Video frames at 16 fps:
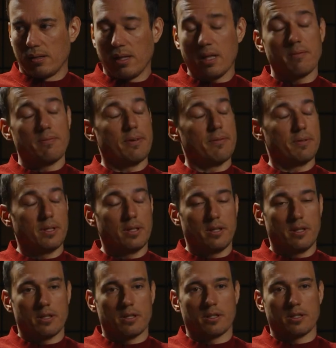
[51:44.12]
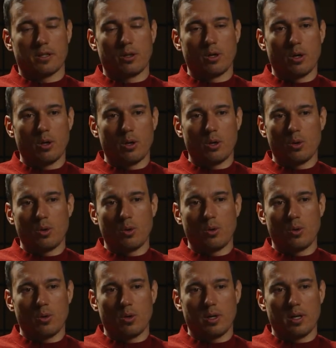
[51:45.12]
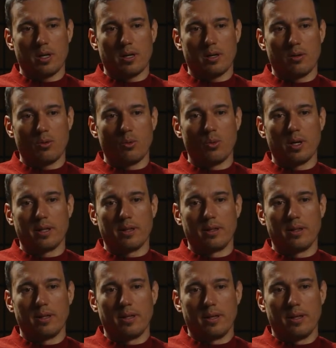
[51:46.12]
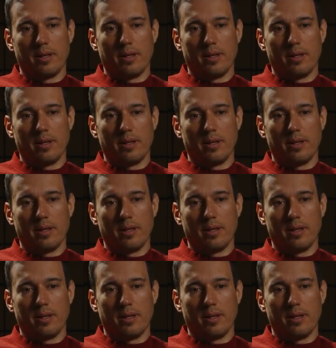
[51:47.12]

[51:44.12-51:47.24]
10-15 years ago, when